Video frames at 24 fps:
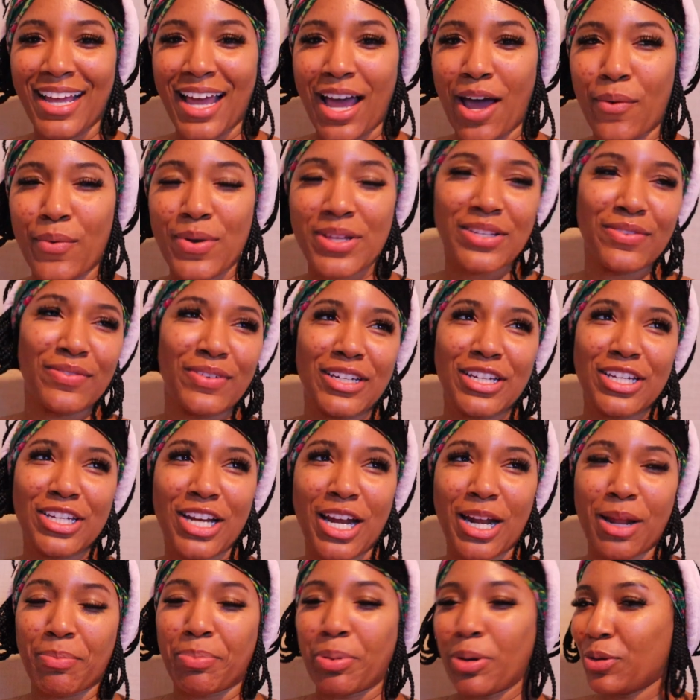I wasn't really
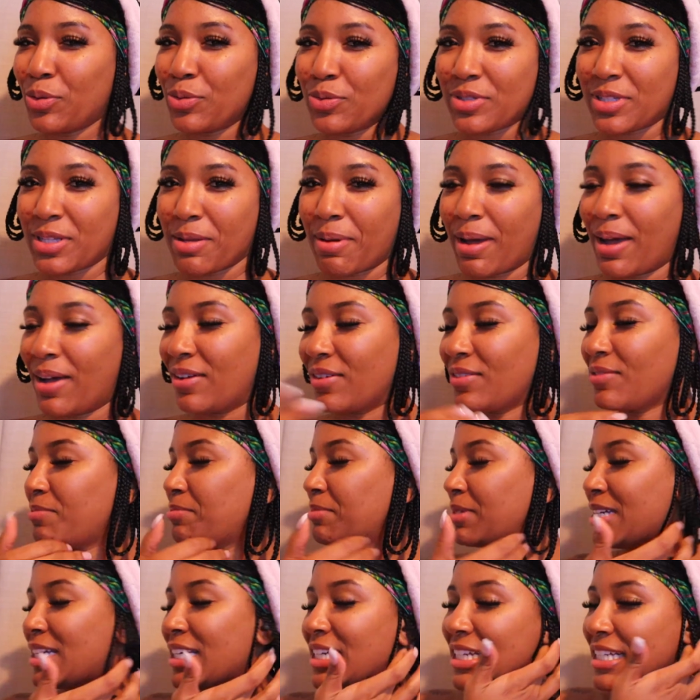trying to post about
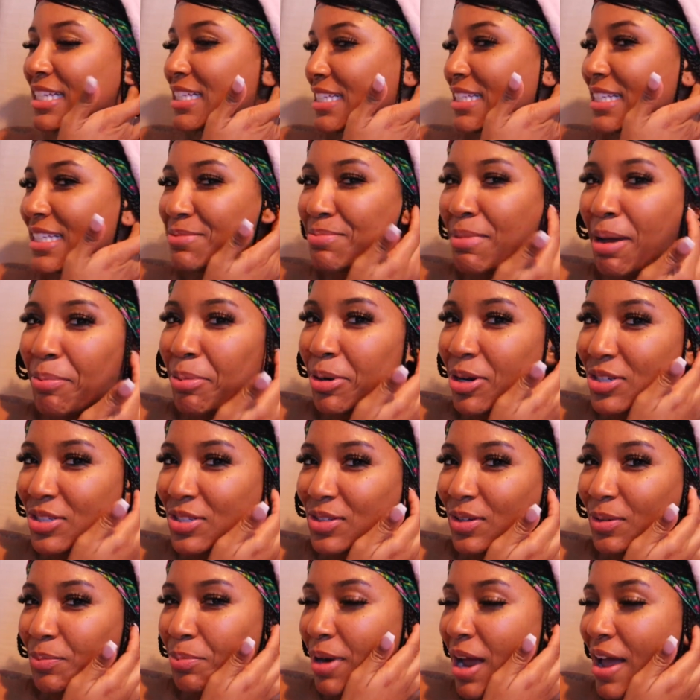because it's my
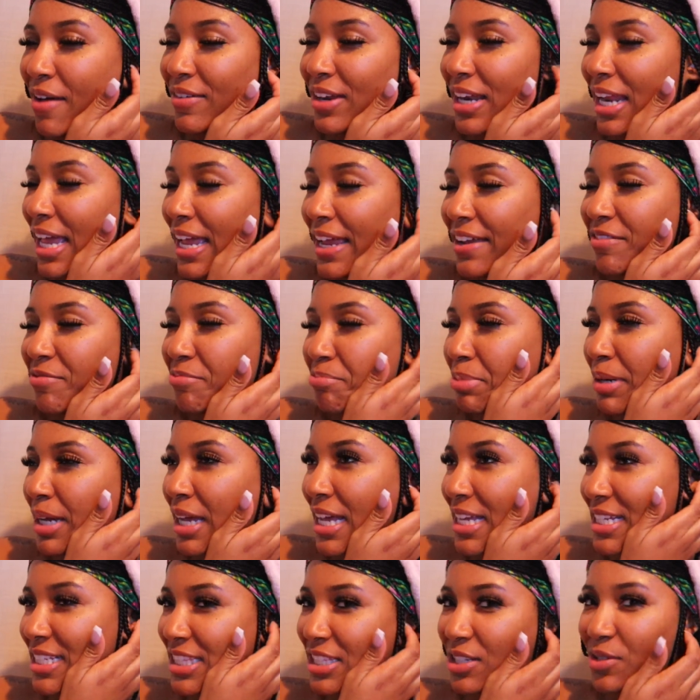personal private life, but
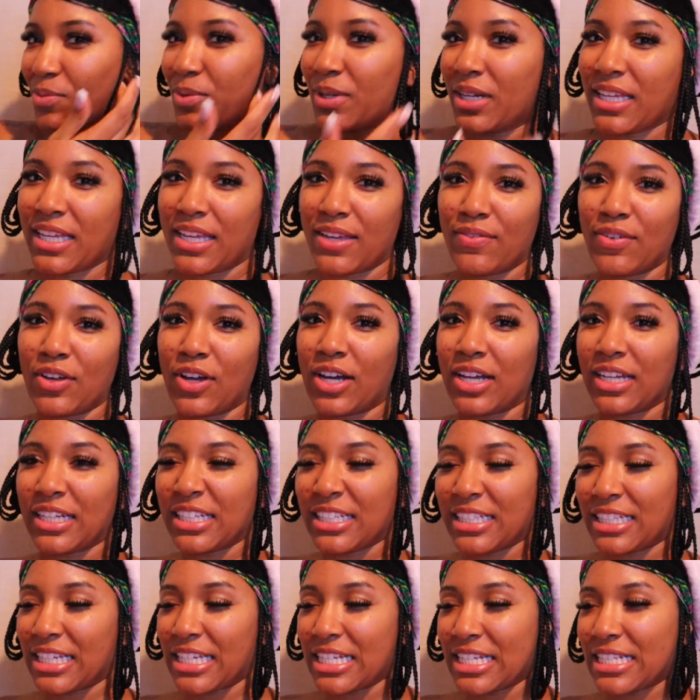I still want to give y'all a
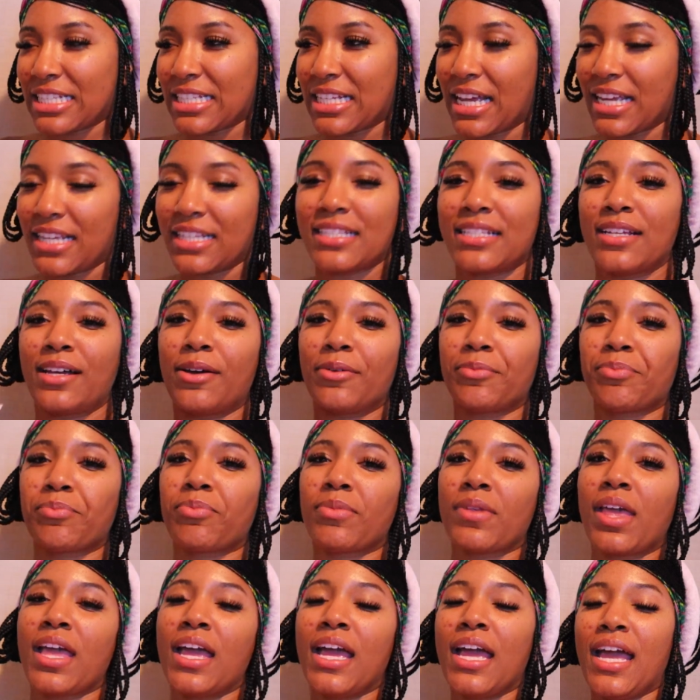little insight. So
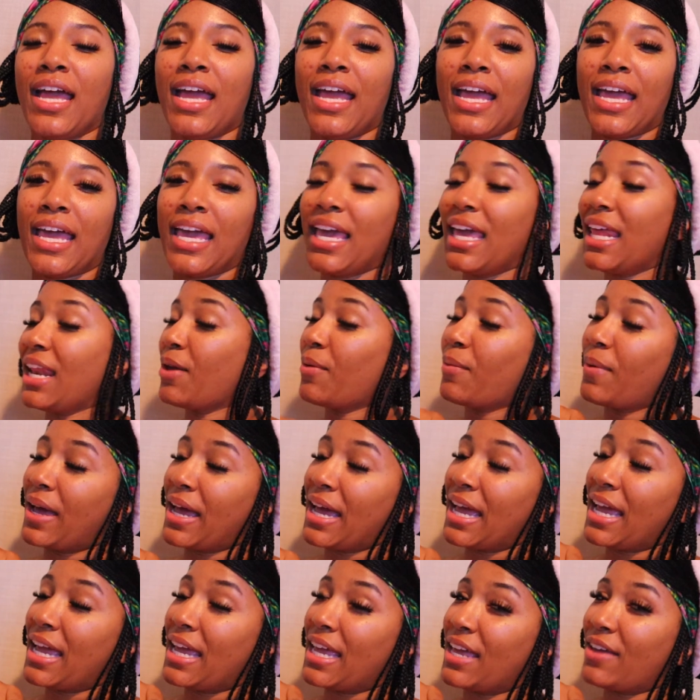
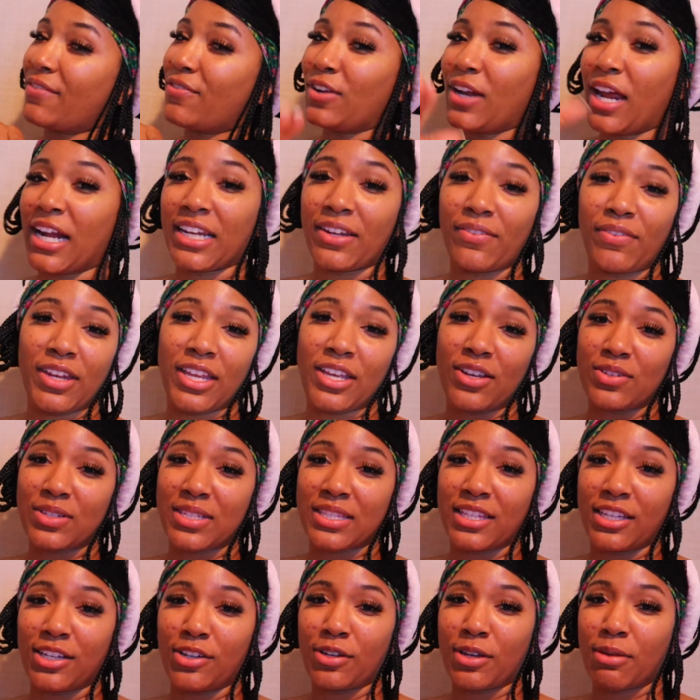anyway, if you like the video,
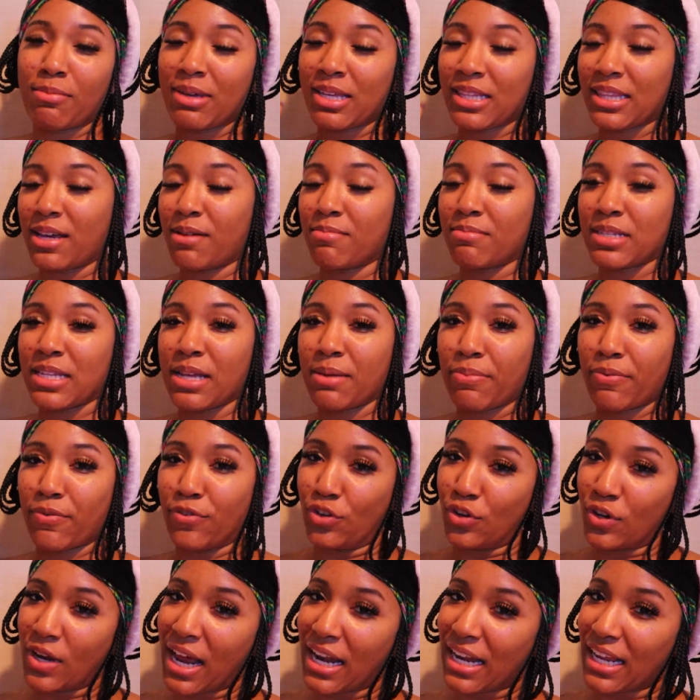still give me a thumbs up. If you
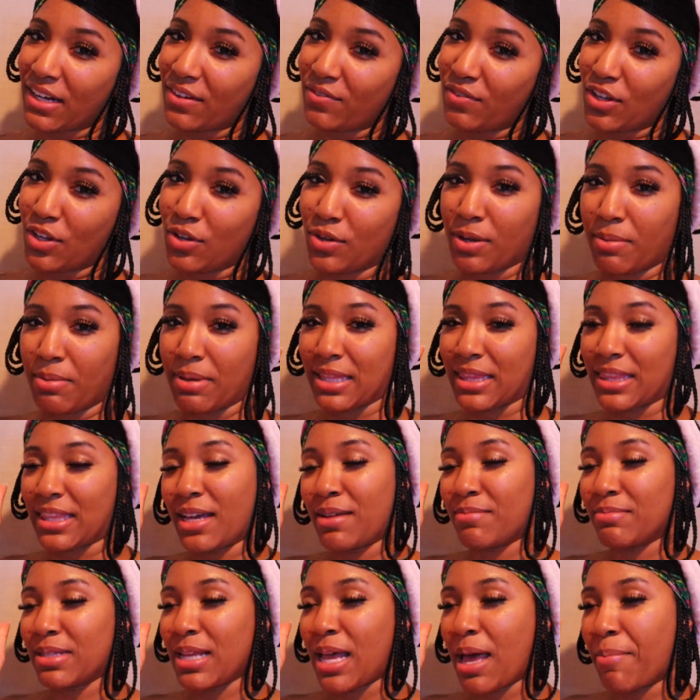do not like the video, give me a
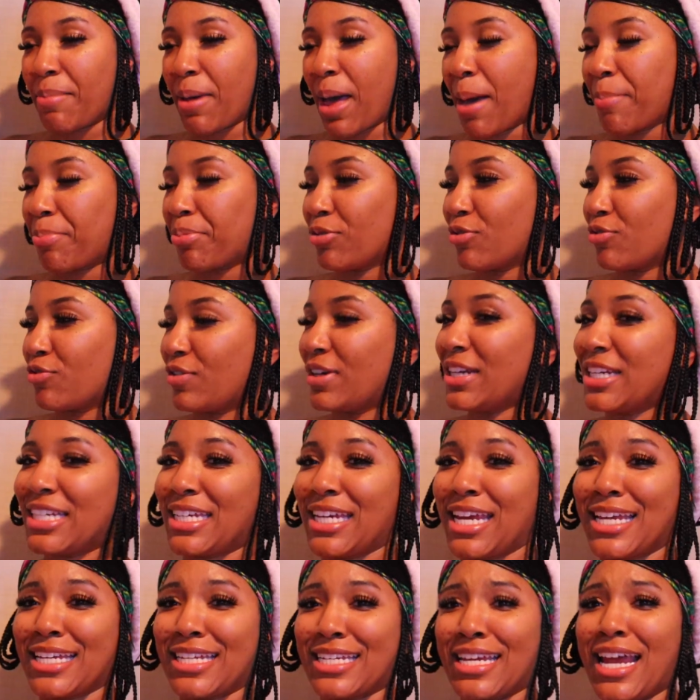thumbs up. I
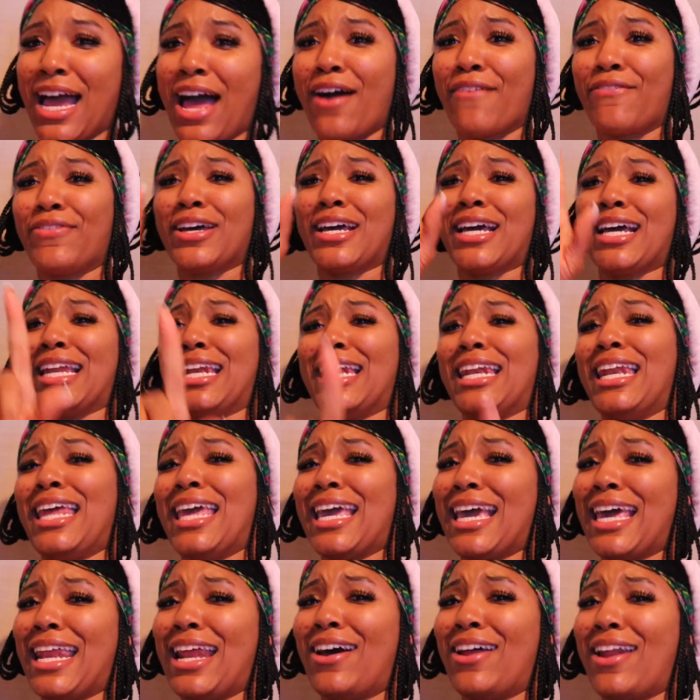appreciate y'all for
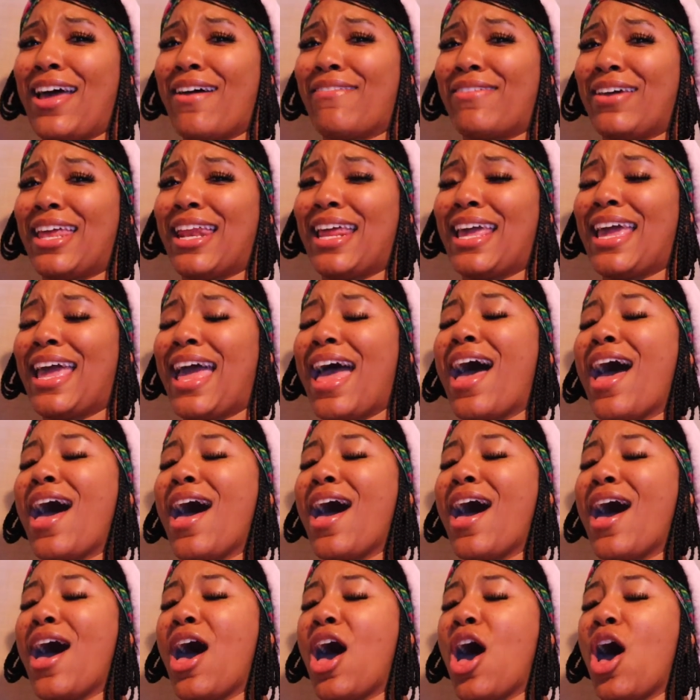clicking on that
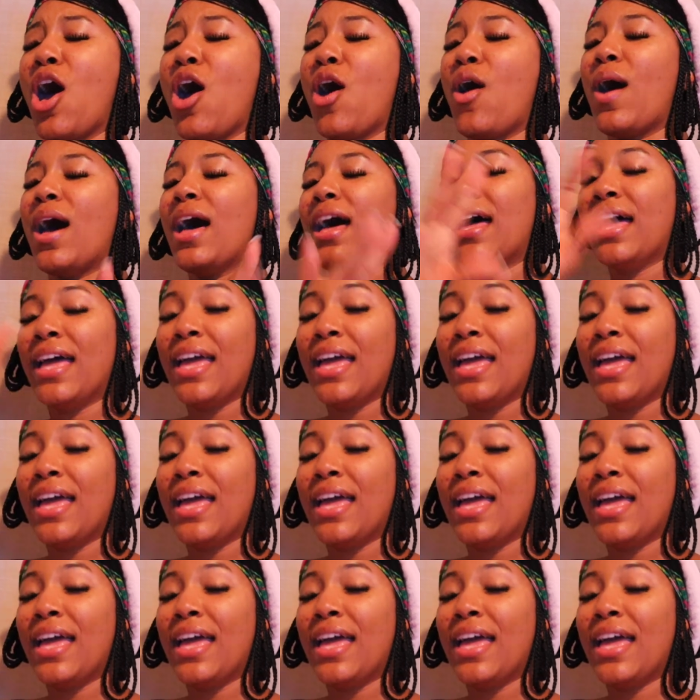video.